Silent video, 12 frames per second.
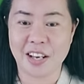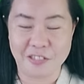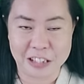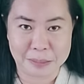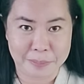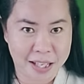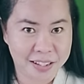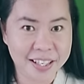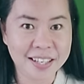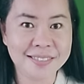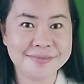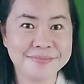of
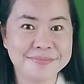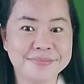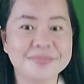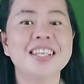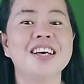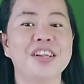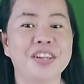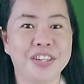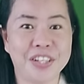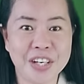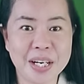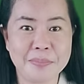spelling,
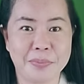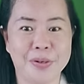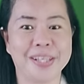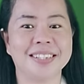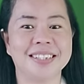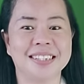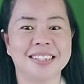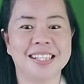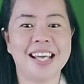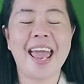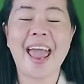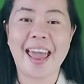30 points.
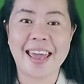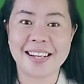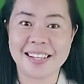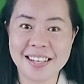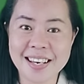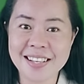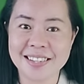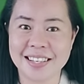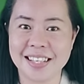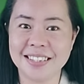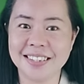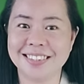And
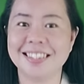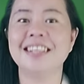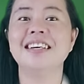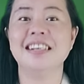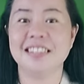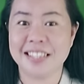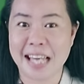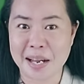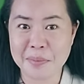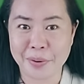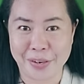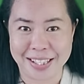neatness,
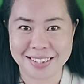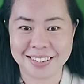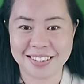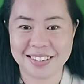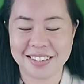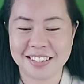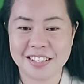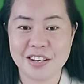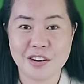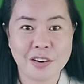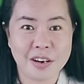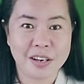10 points.
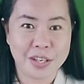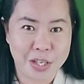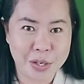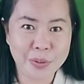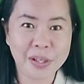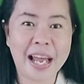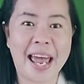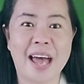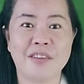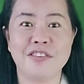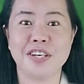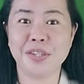You'll
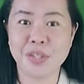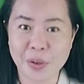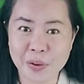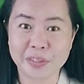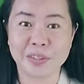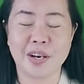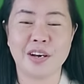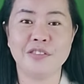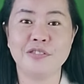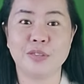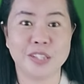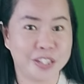have a total
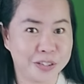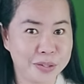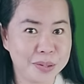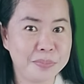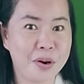of 100